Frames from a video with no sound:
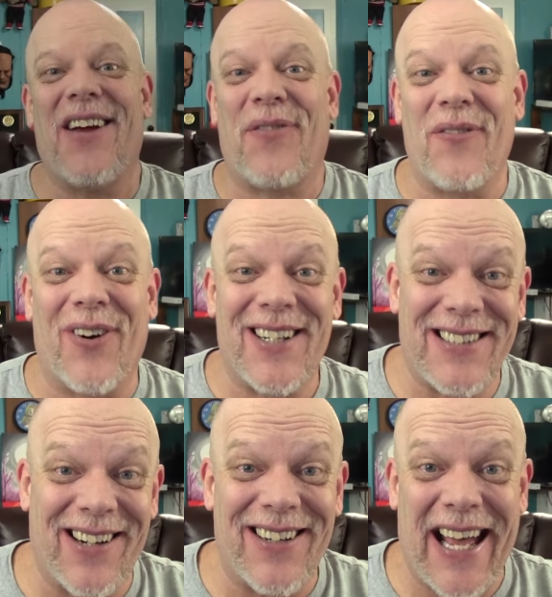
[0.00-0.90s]
time for more
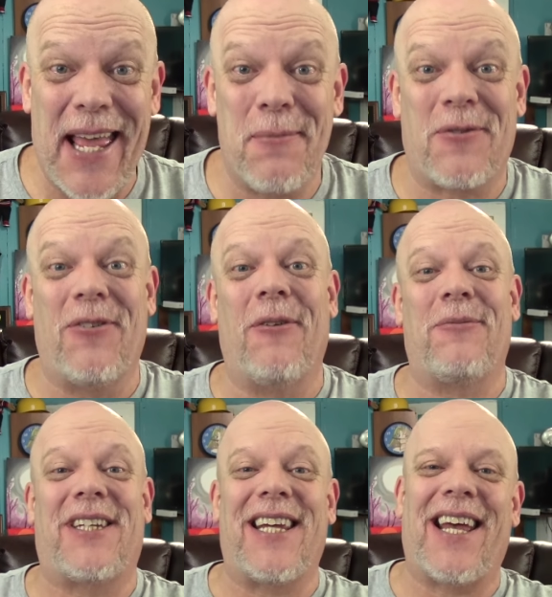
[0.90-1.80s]
cell games
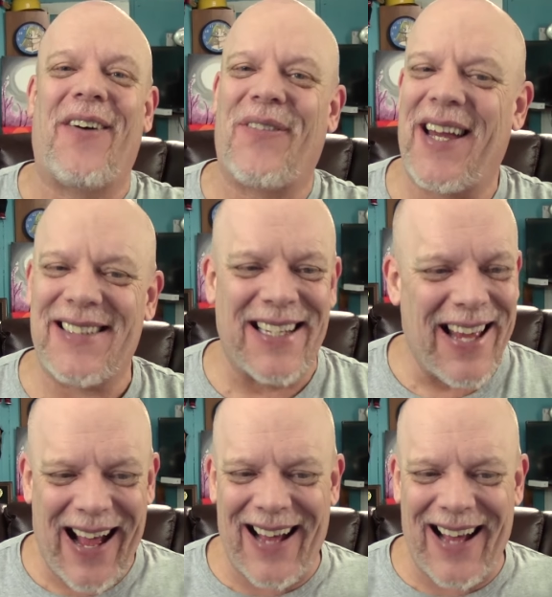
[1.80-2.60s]
from TFS.